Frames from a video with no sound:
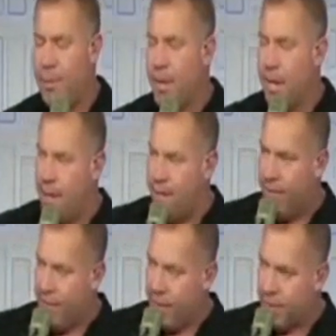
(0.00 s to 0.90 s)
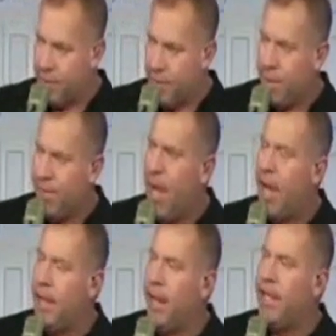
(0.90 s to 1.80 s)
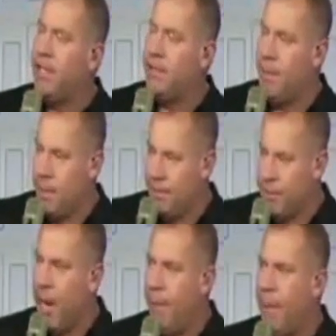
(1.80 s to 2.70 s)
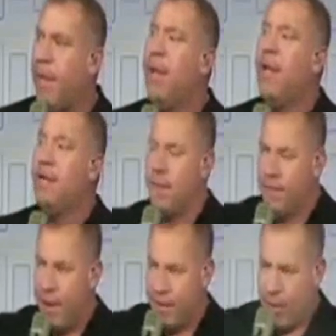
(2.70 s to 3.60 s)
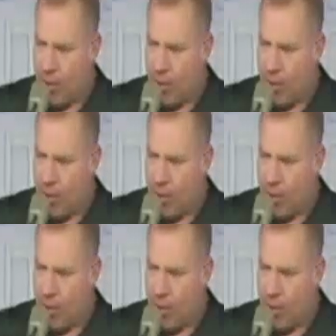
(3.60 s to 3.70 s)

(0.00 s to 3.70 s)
Speaking of holidays, speaking of shopping, speaking of the fact